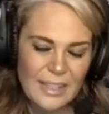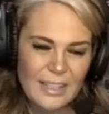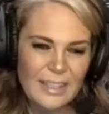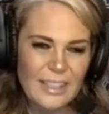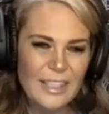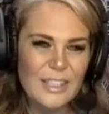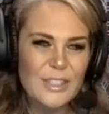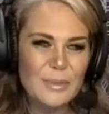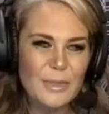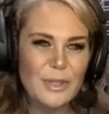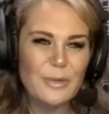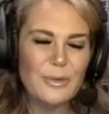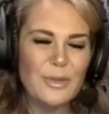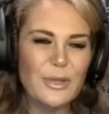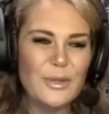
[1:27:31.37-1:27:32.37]
Gets me
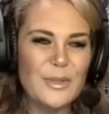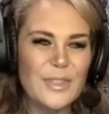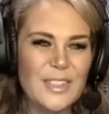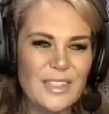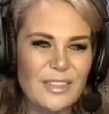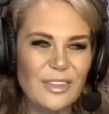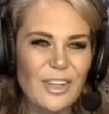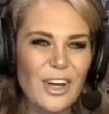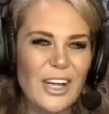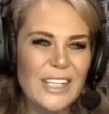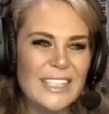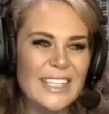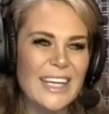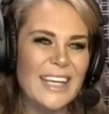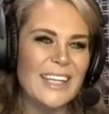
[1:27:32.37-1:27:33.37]
through those
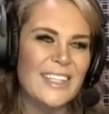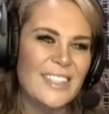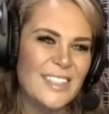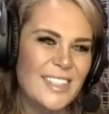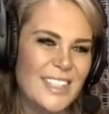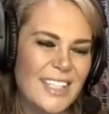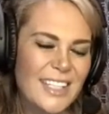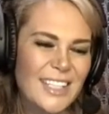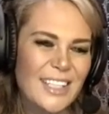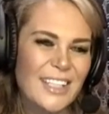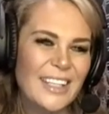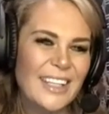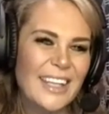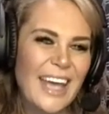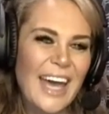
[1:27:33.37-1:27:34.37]
long days.
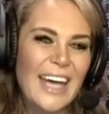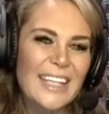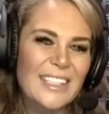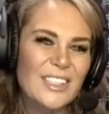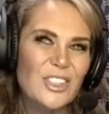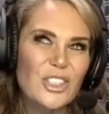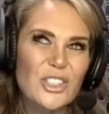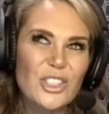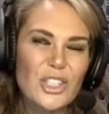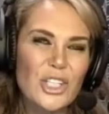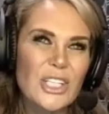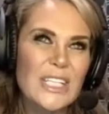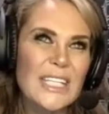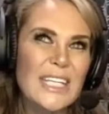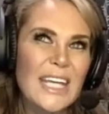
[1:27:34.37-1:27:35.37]
That
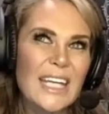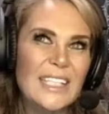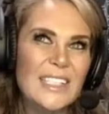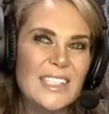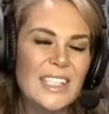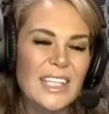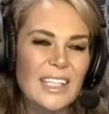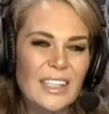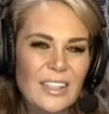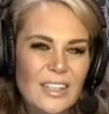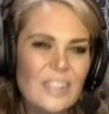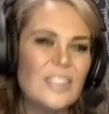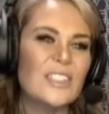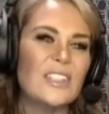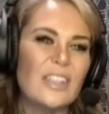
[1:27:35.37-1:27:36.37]
jerky and
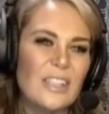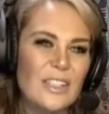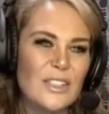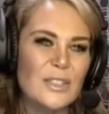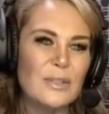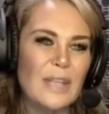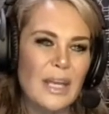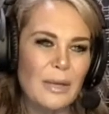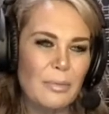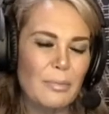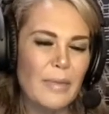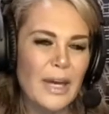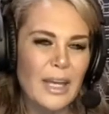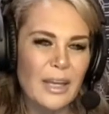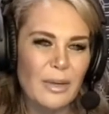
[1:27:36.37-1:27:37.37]
Skittles is like
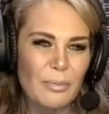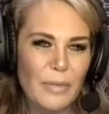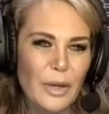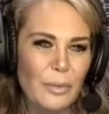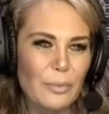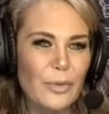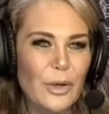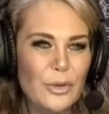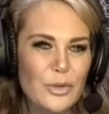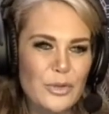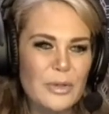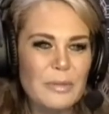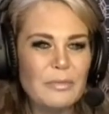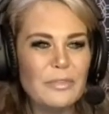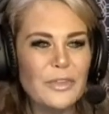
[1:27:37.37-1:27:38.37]
my road
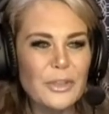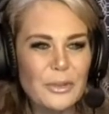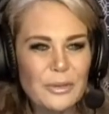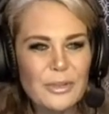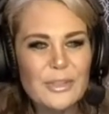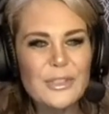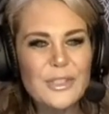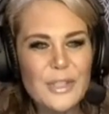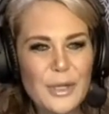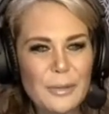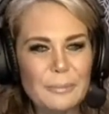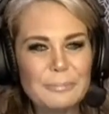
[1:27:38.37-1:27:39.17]
trip food. So